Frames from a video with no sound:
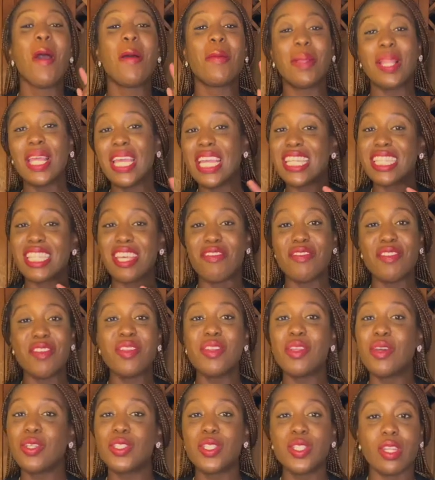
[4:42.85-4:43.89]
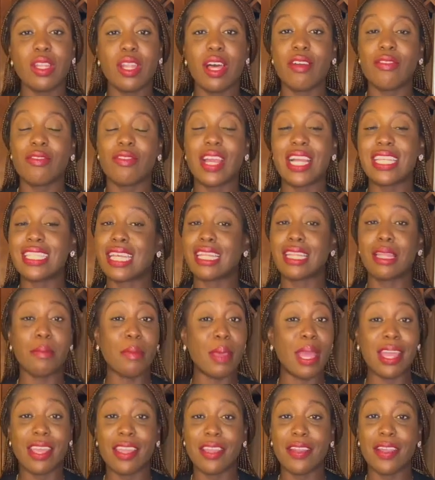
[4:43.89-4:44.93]
please, if you know jollof rice like the
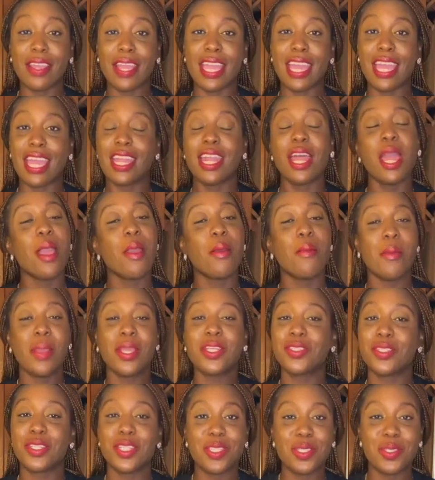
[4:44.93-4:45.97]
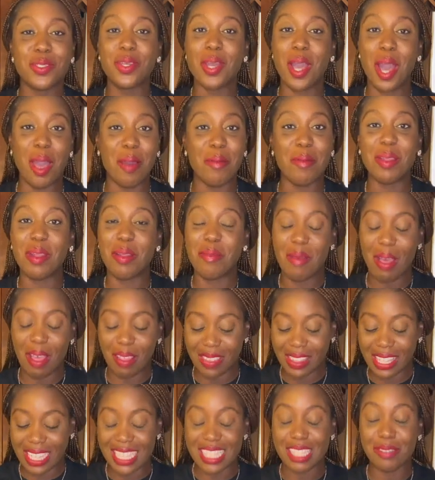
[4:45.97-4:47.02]
back of your hand, make sure that you comment about
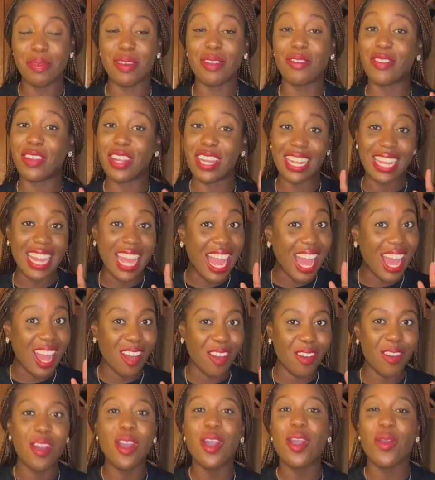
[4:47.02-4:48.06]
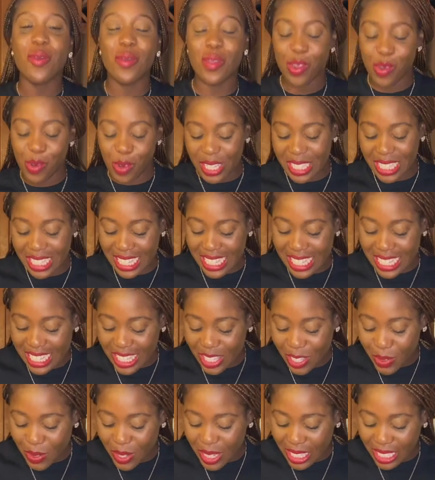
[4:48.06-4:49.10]
this. But for now, we're going to
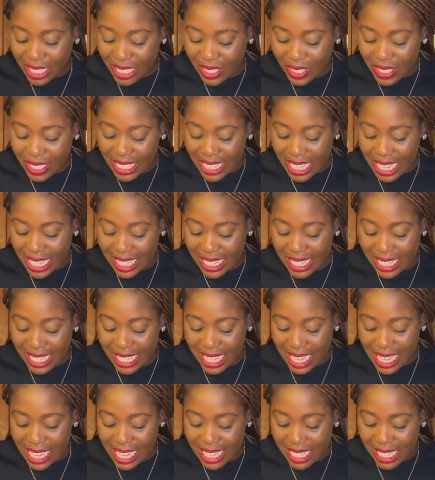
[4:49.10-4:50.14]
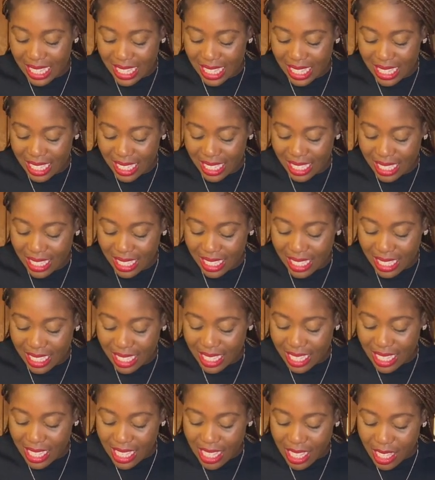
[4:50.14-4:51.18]
do a little test taste.
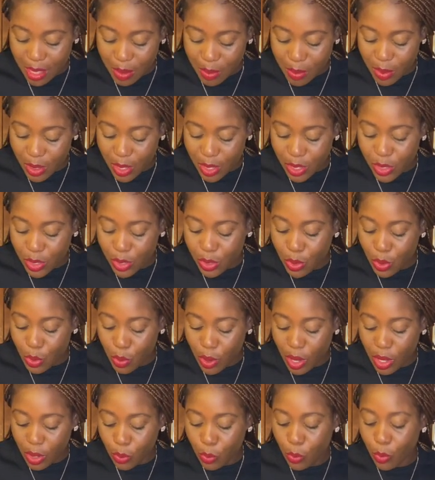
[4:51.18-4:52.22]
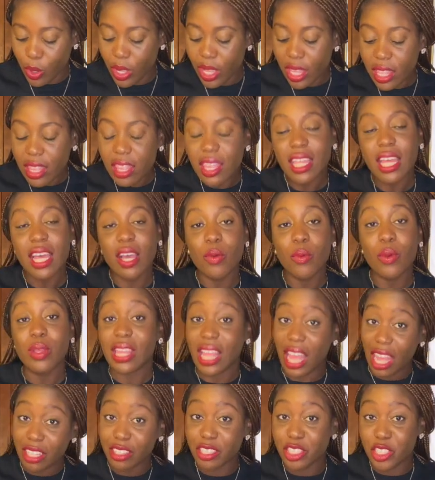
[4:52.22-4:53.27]
I'm gonna do one
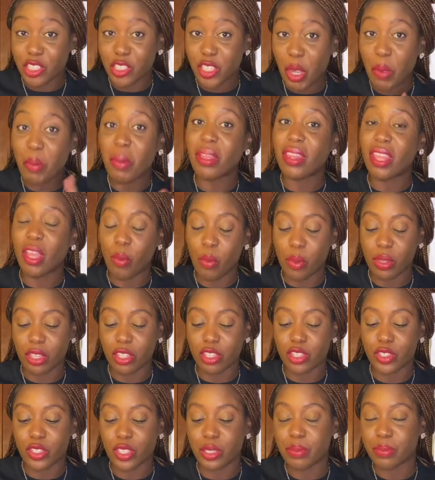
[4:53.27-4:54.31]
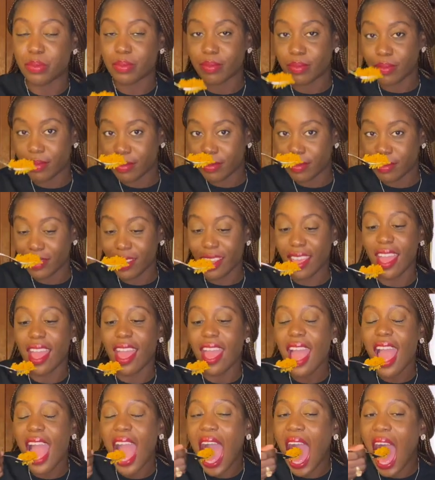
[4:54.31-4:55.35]
without the shrimp and then with the shrimp. Okay.